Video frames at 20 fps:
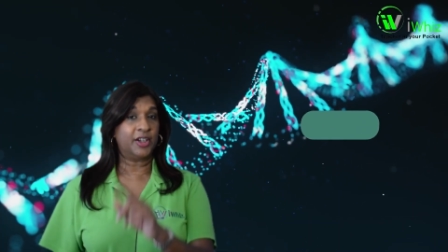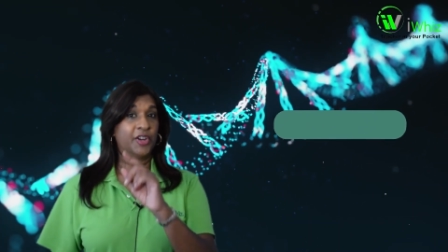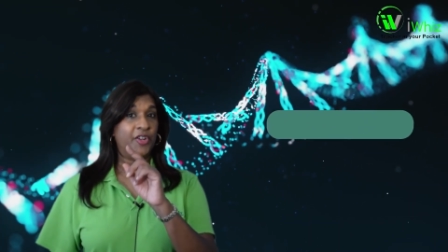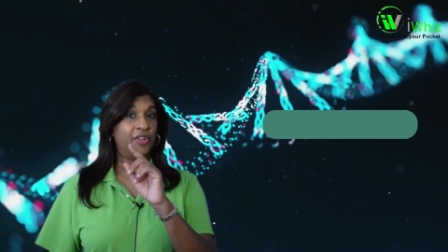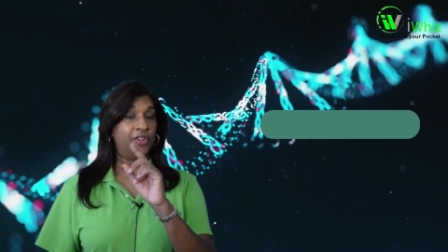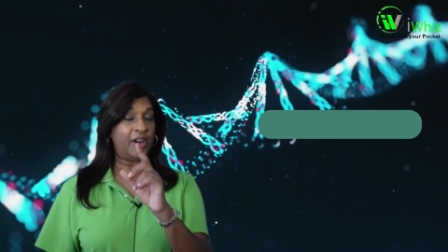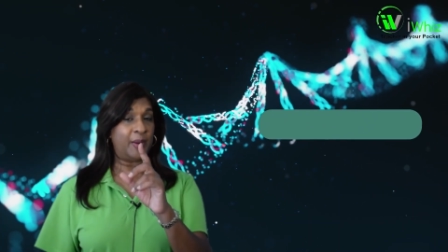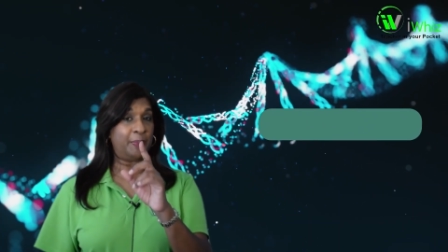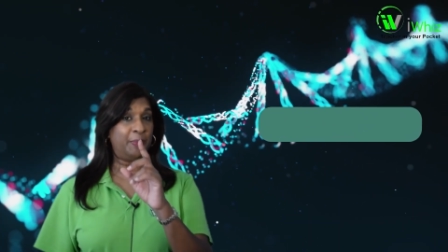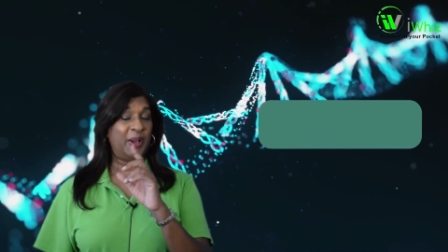
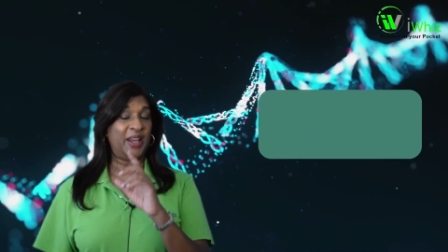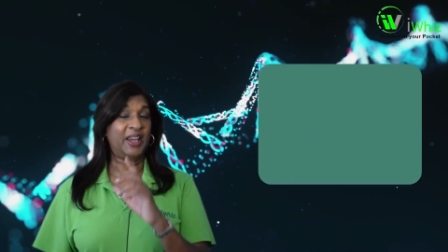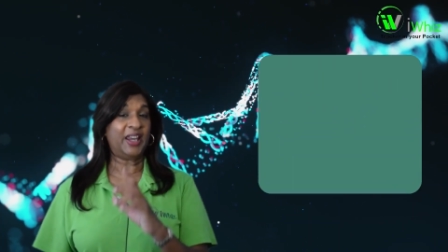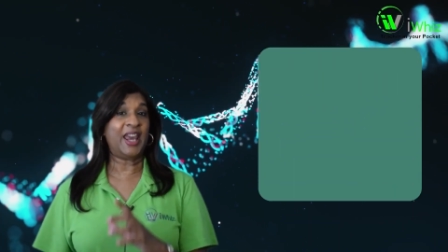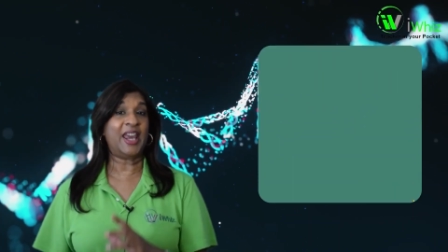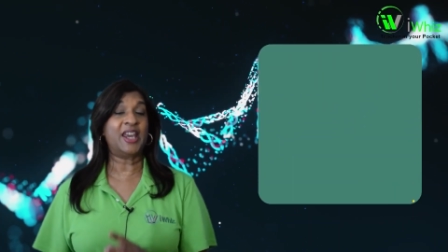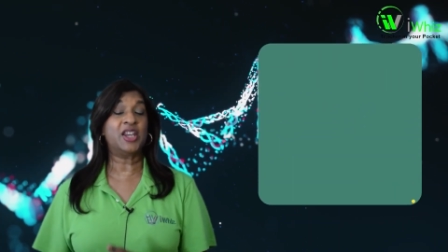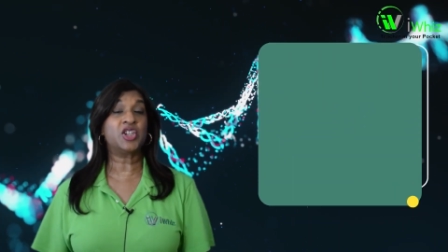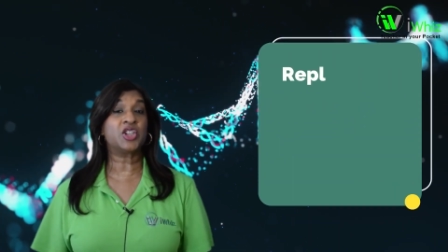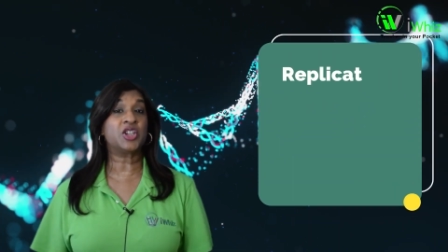
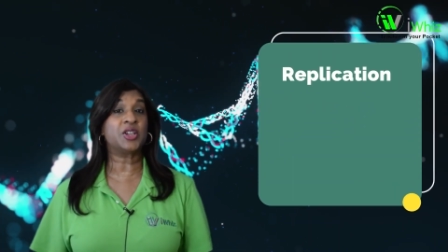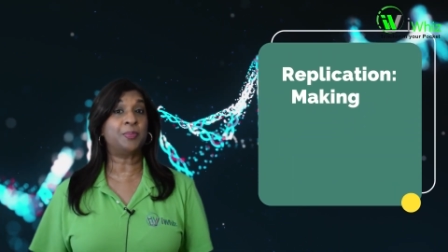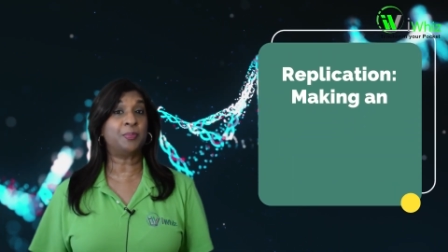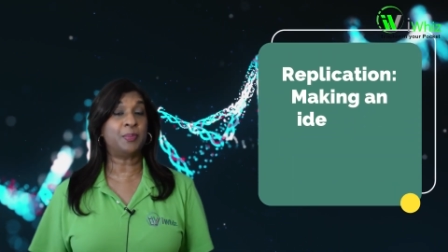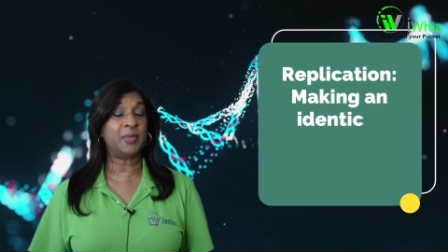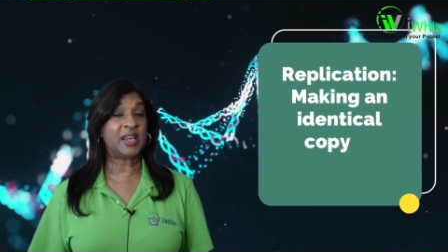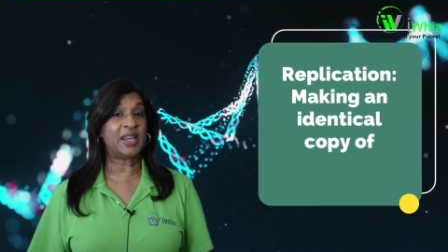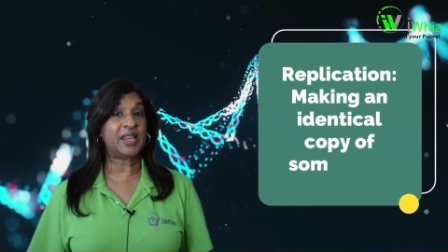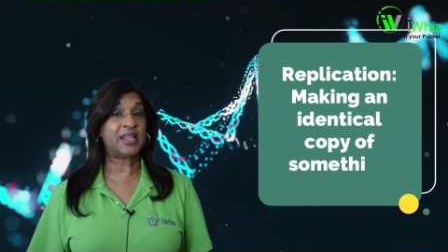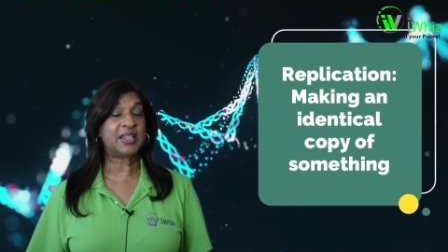Replication
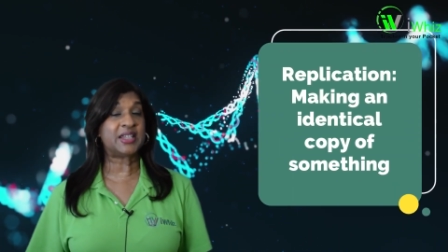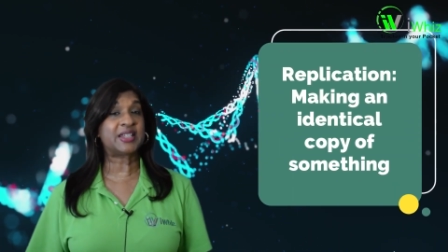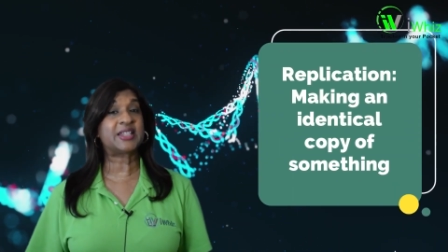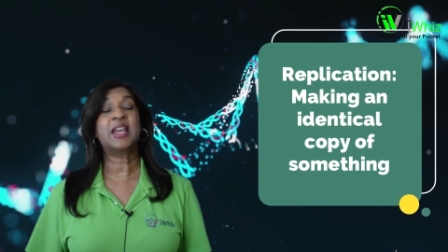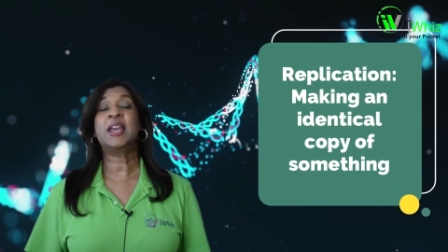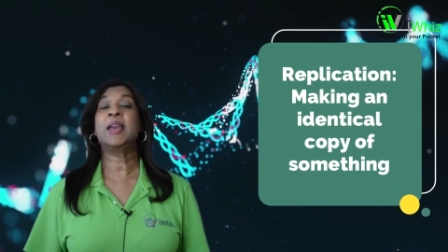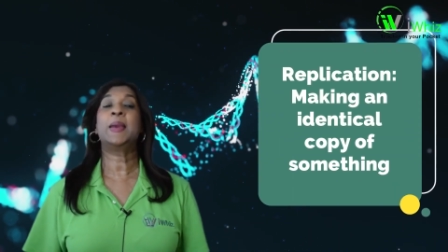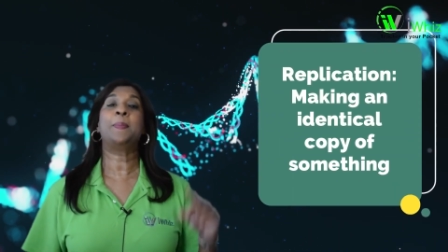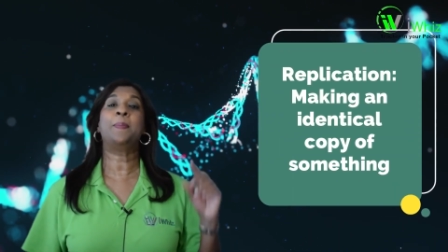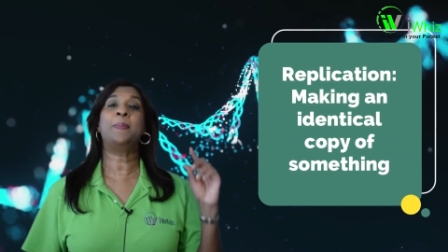means
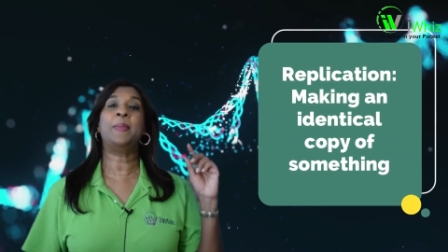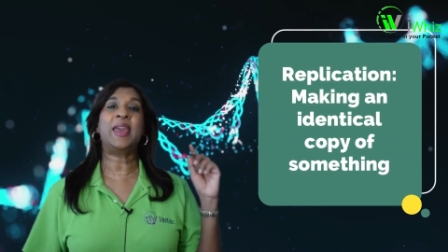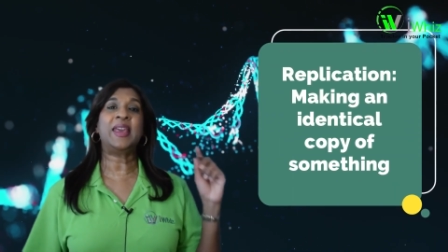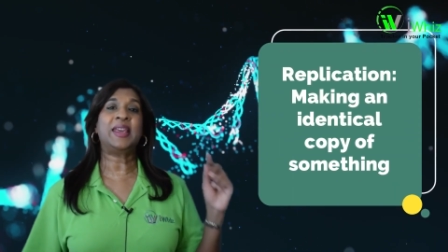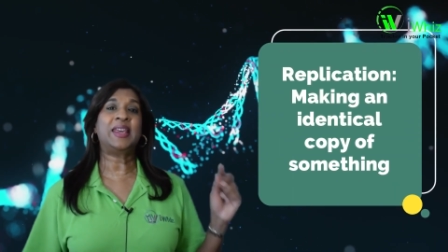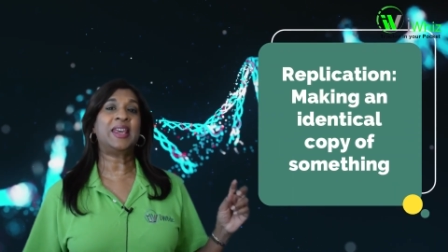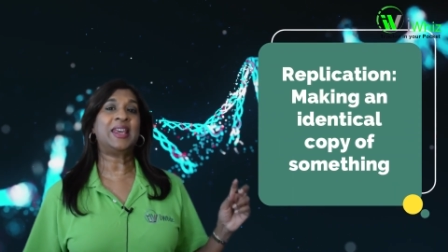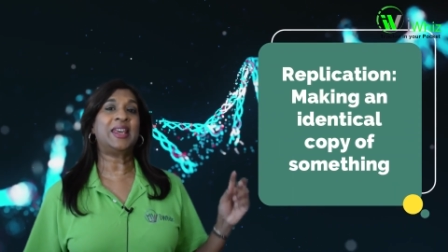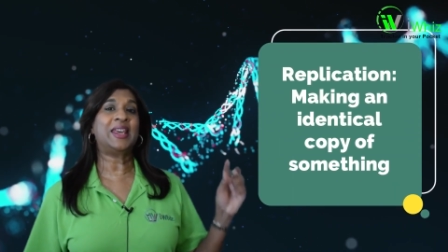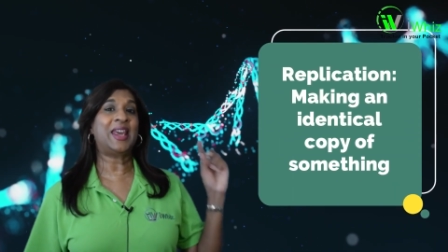
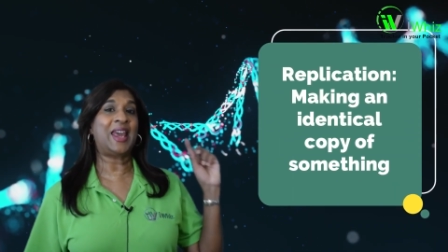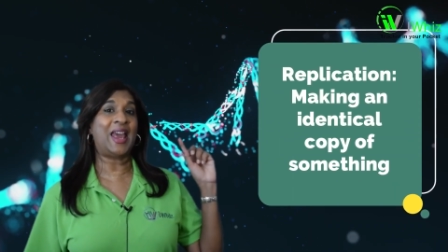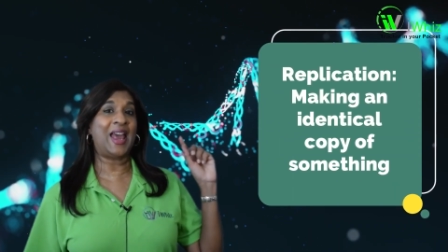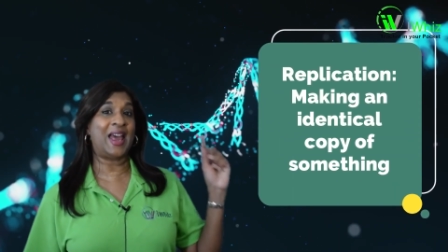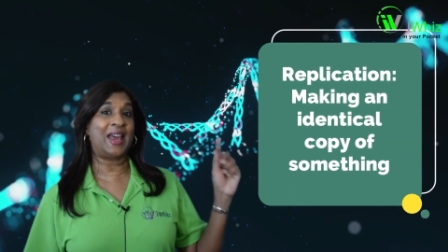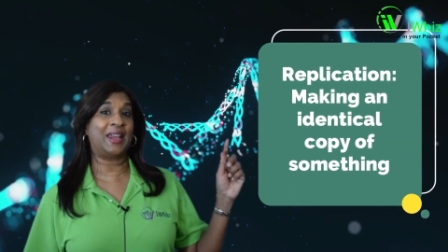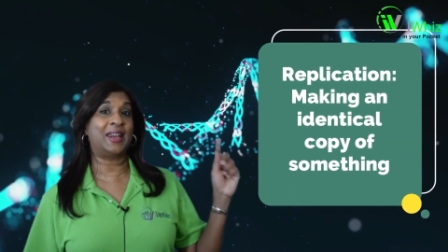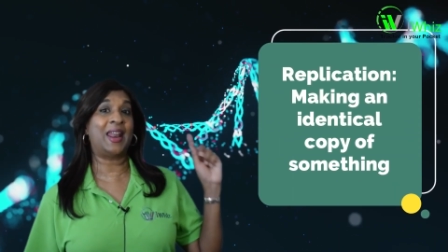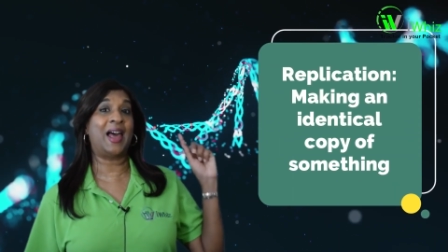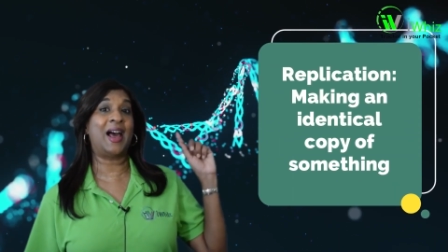making
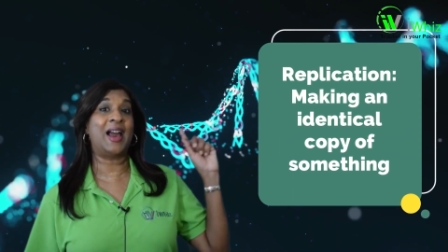an